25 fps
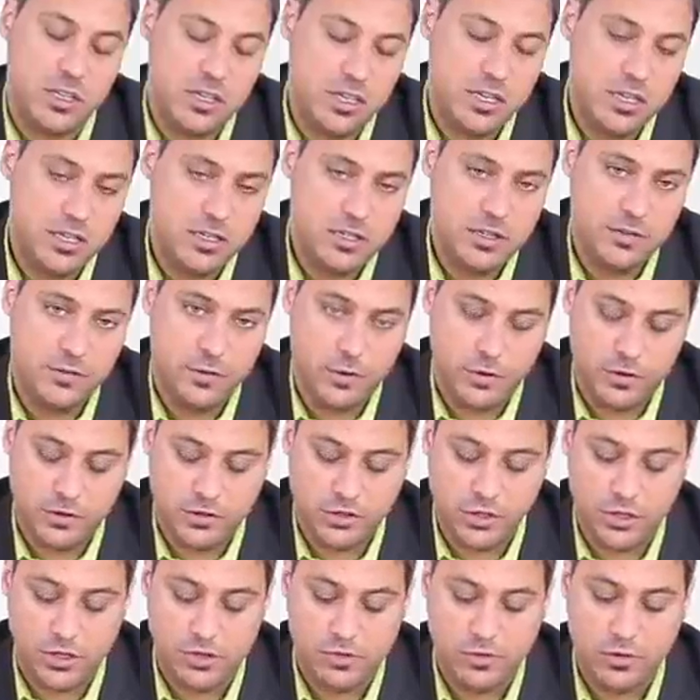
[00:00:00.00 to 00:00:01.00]
easy for the
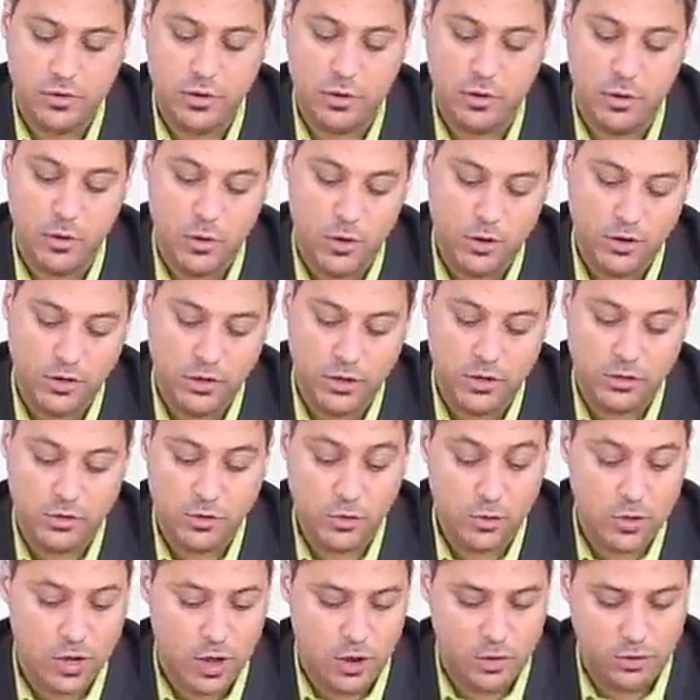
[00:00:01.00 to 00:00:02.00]
children learning
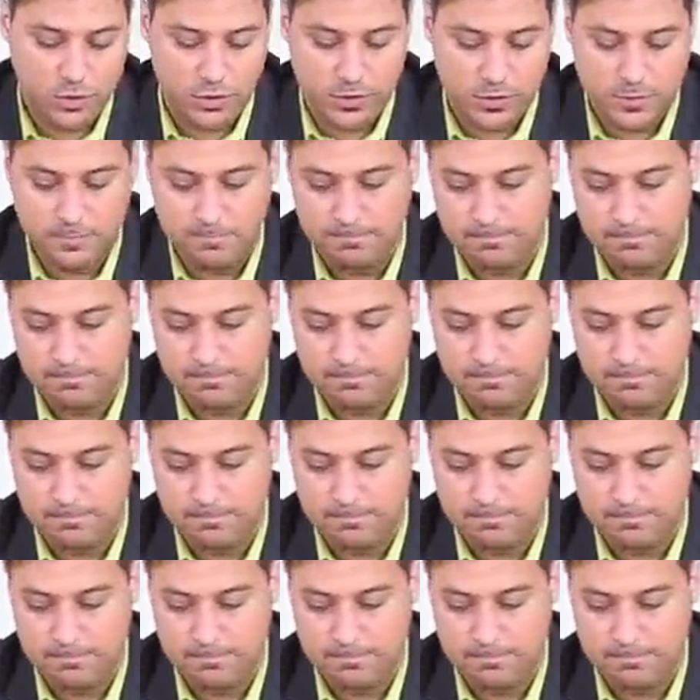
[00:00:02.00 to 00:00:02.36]
to count.